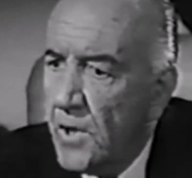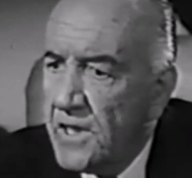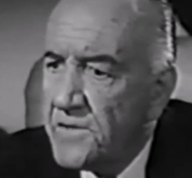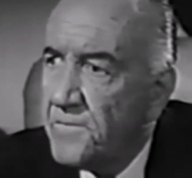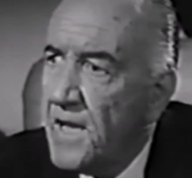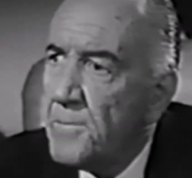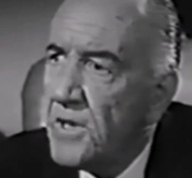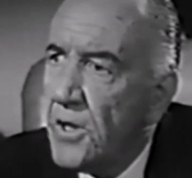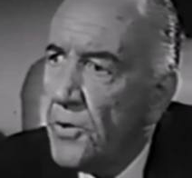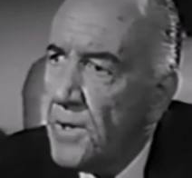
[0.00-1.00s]
Well, his
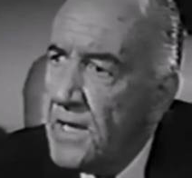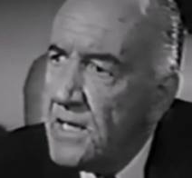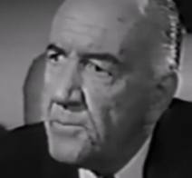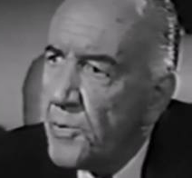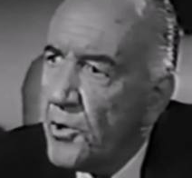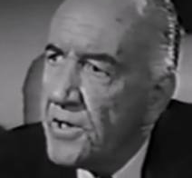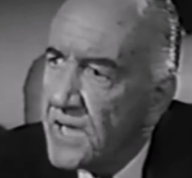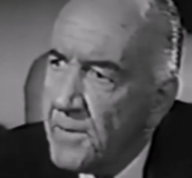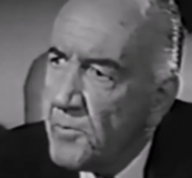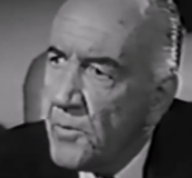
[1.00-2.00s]
family already
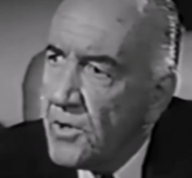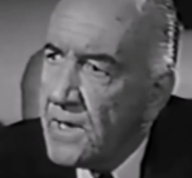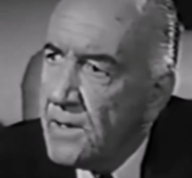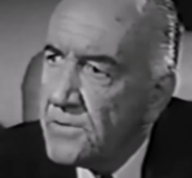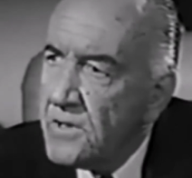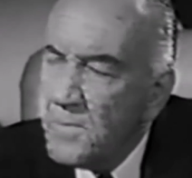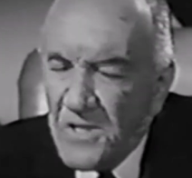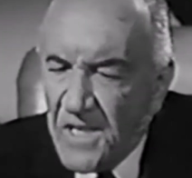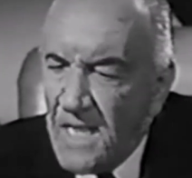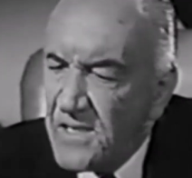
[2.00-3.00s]
employed capable counsel, and
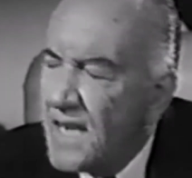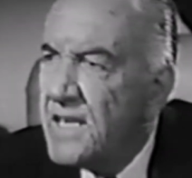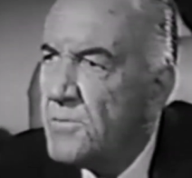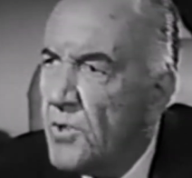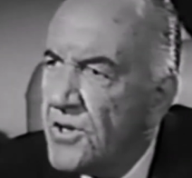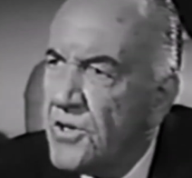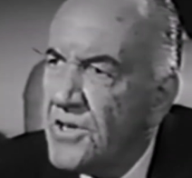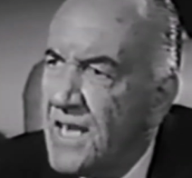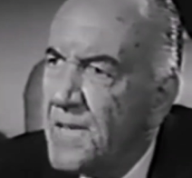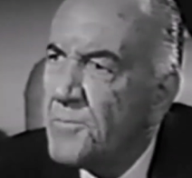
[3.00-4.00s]
besides, I didn't want
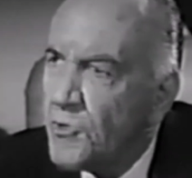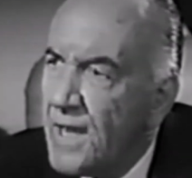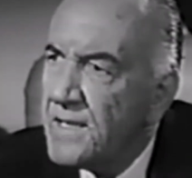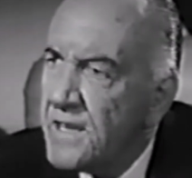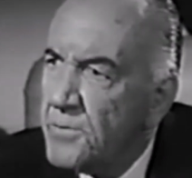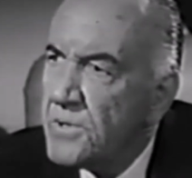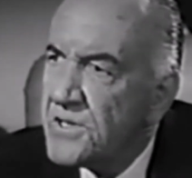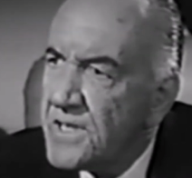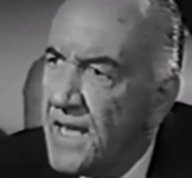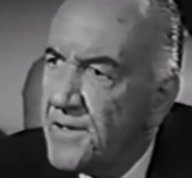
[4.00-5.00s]
her name dragged into a
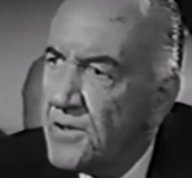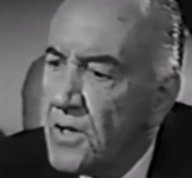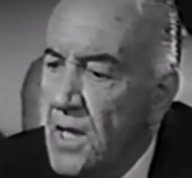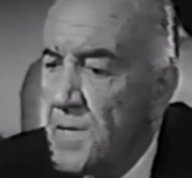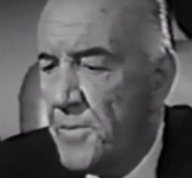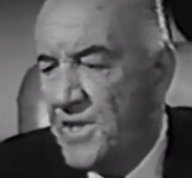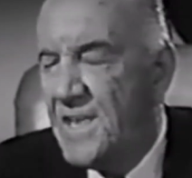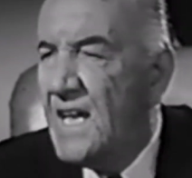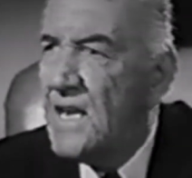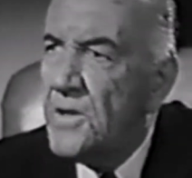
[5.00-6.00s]
scandal. But
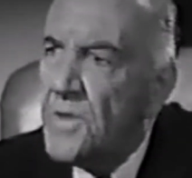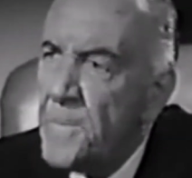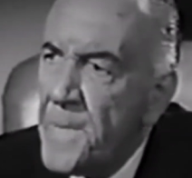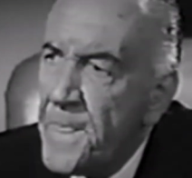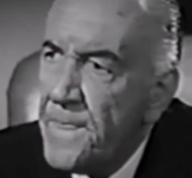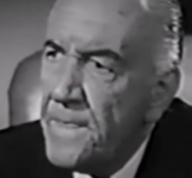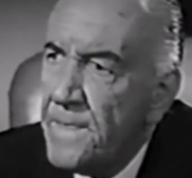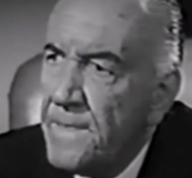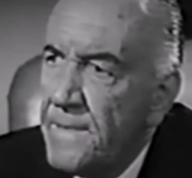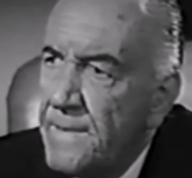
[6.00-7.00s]
now,
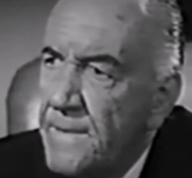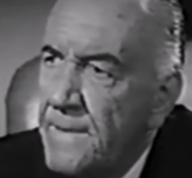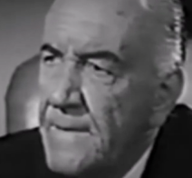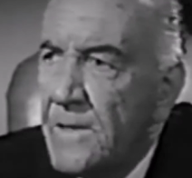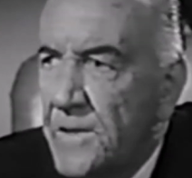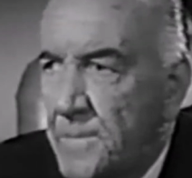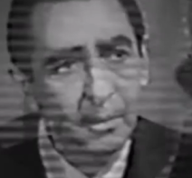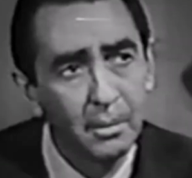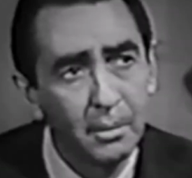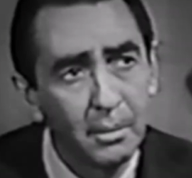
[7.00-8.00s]

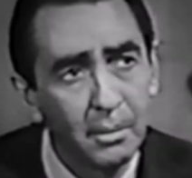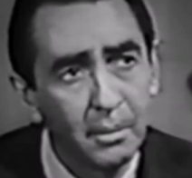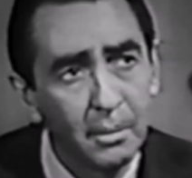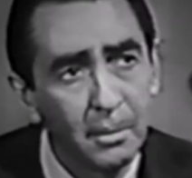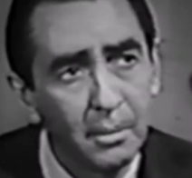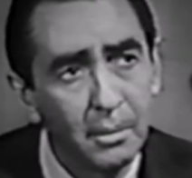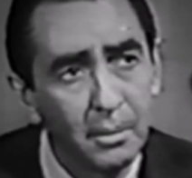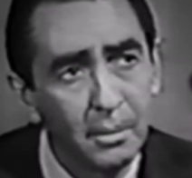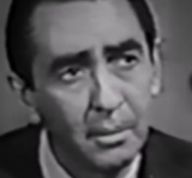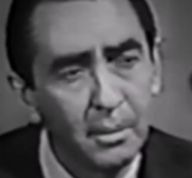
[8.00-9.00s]
Herb, you've got
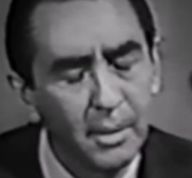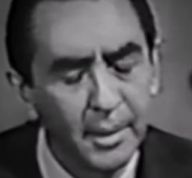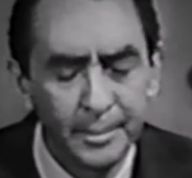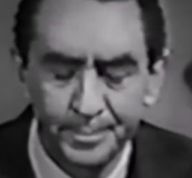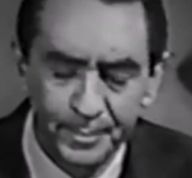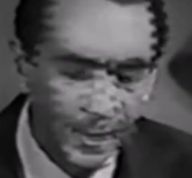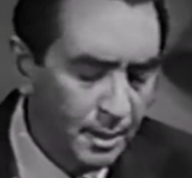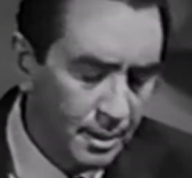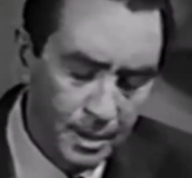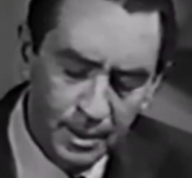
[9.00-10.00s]
to look into it.
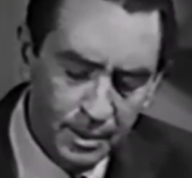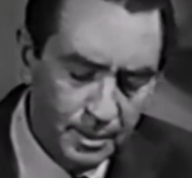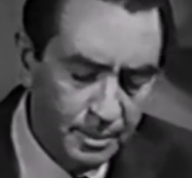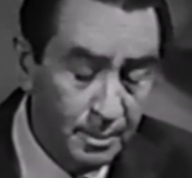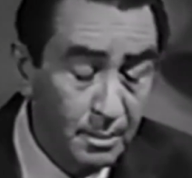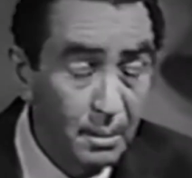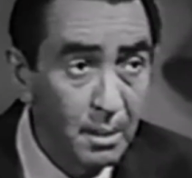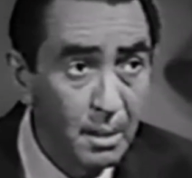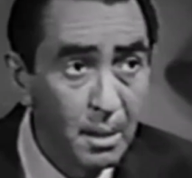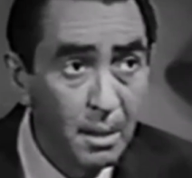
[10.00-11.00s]
For Eileen's sake.